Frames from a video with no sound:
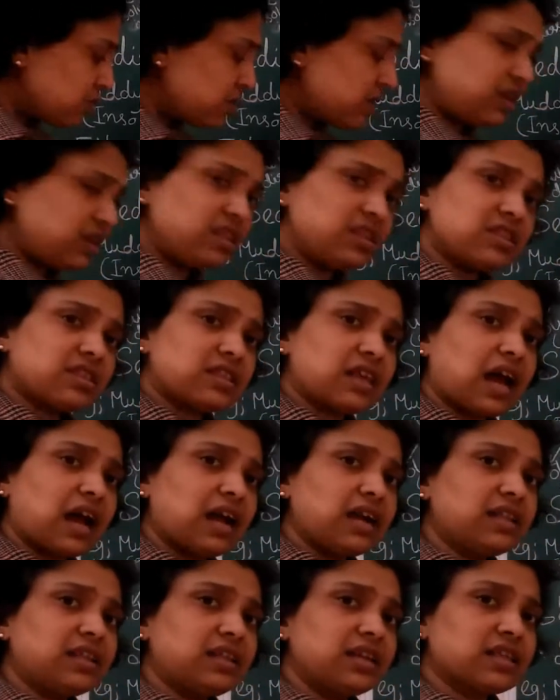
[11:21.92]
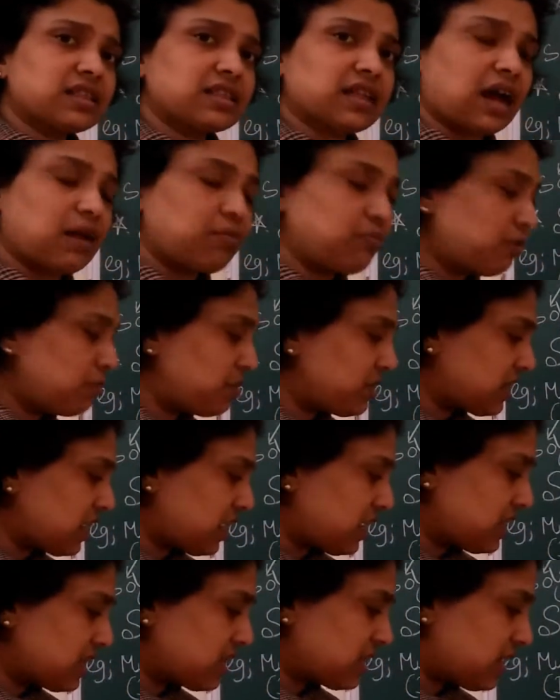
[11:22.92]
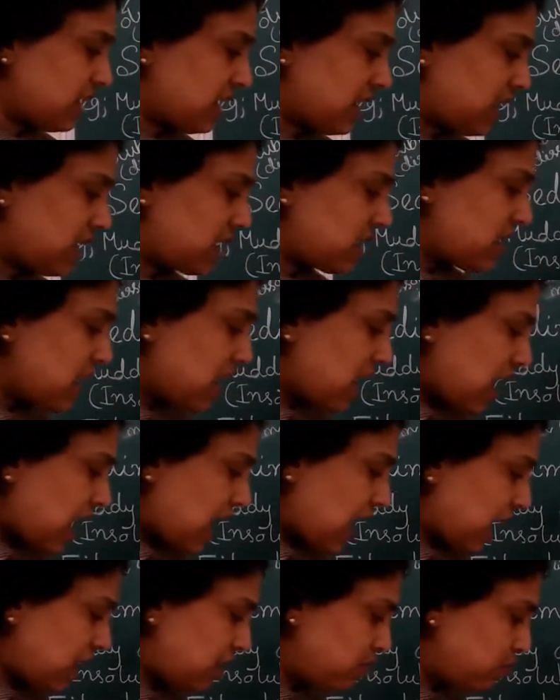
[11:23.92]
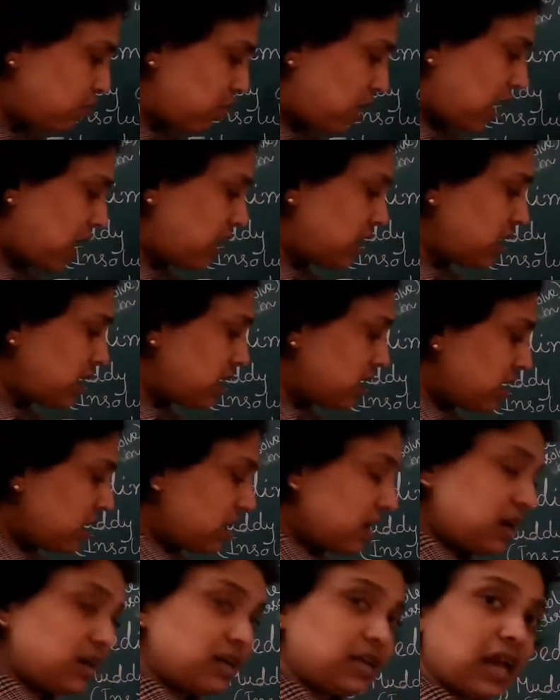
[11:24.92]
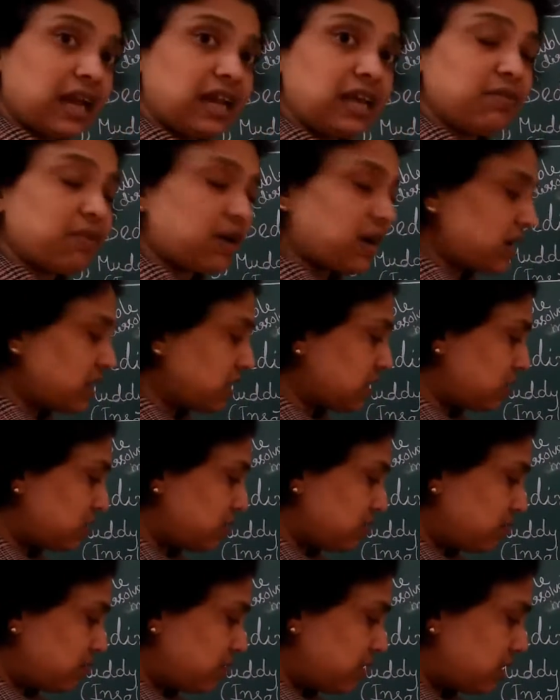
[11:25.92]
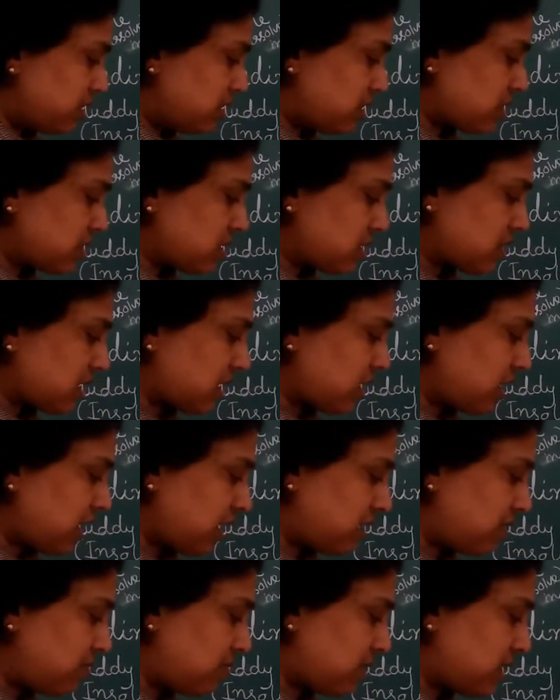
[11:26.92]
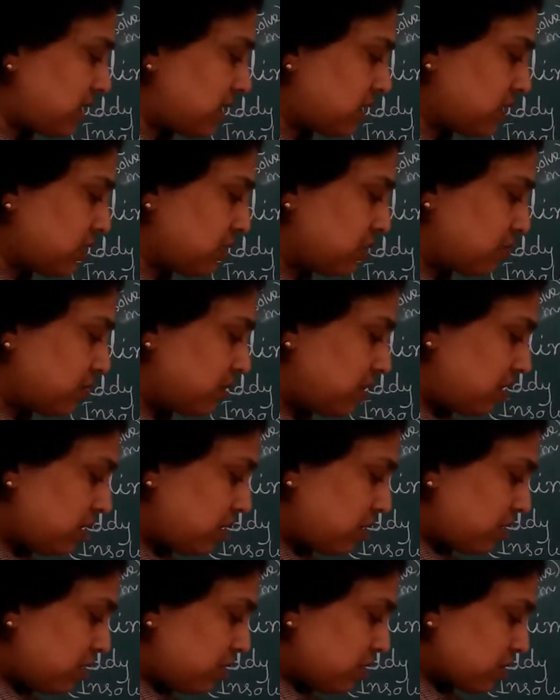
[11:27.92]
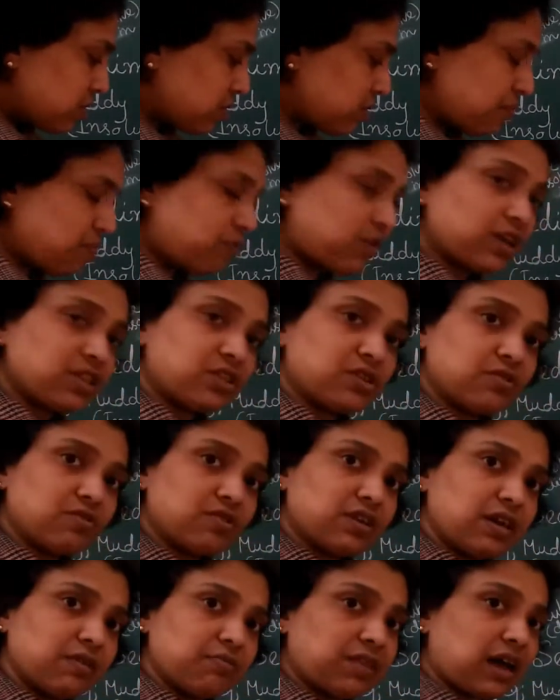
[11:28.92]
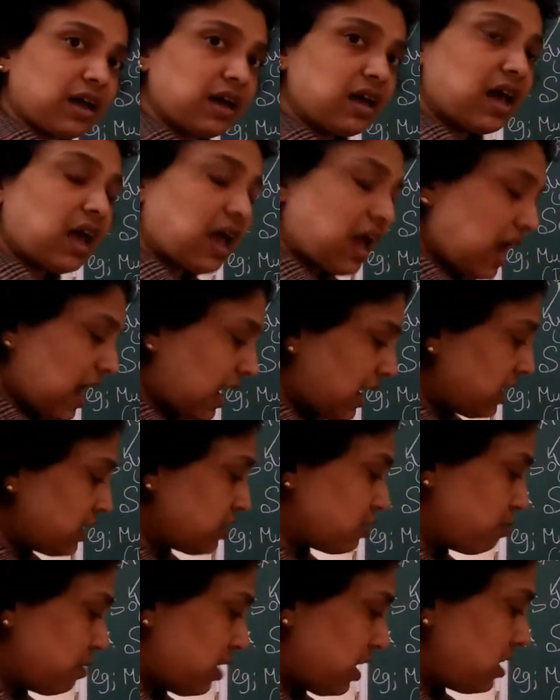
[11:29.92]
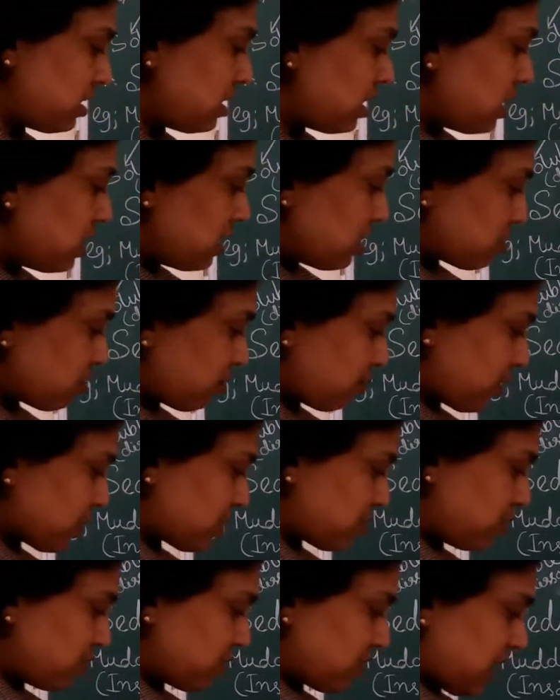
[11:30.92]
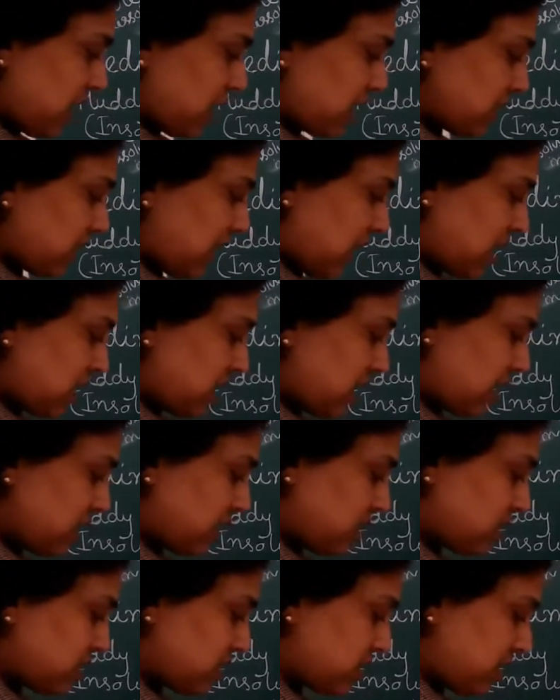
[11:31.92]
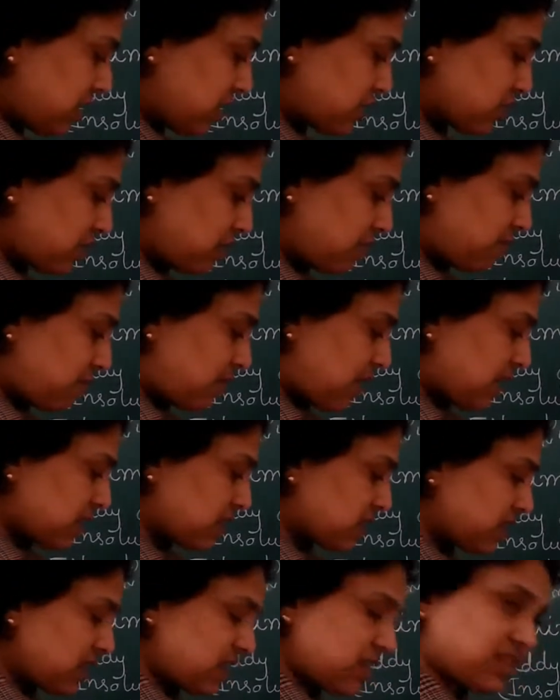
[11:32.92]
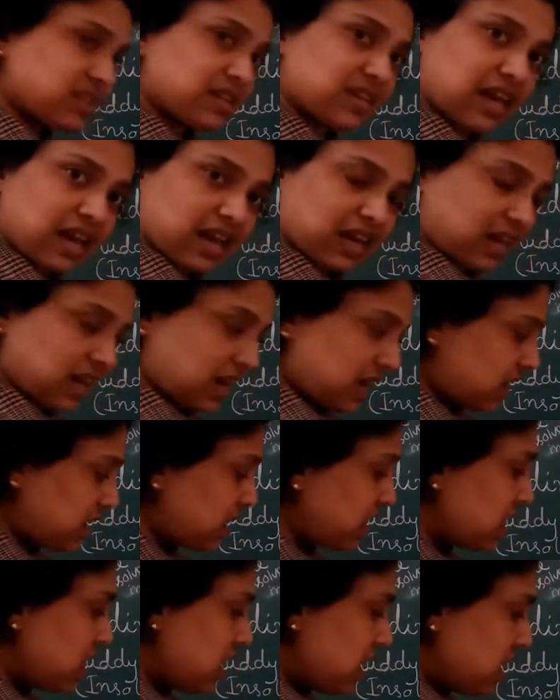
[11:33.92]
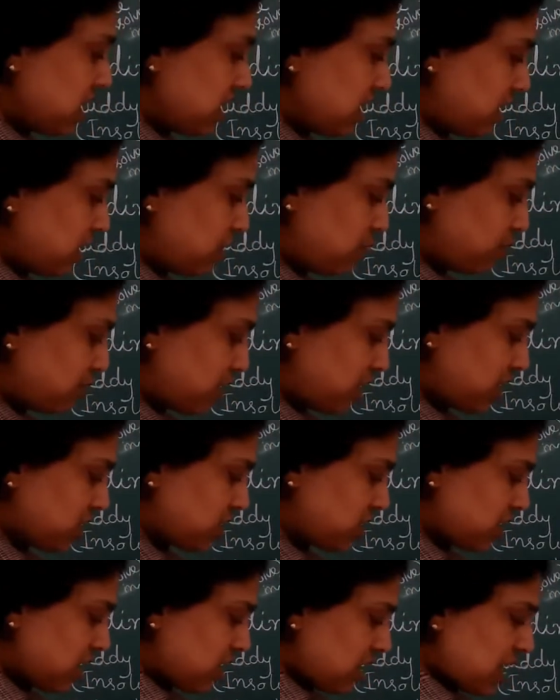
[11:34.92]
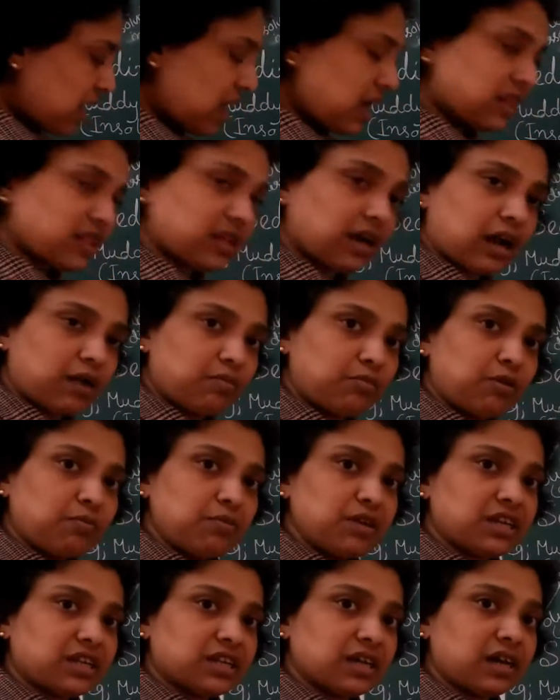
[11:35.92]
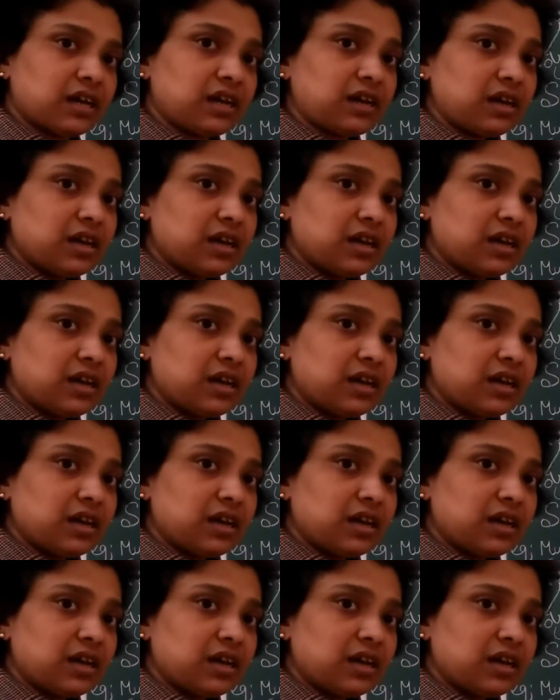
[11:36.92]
inside this thermometer is there and one delivery tube. This is a delivery tube. So first you give the arrangement. So first you take that a distillation flask is taken in which a thermometer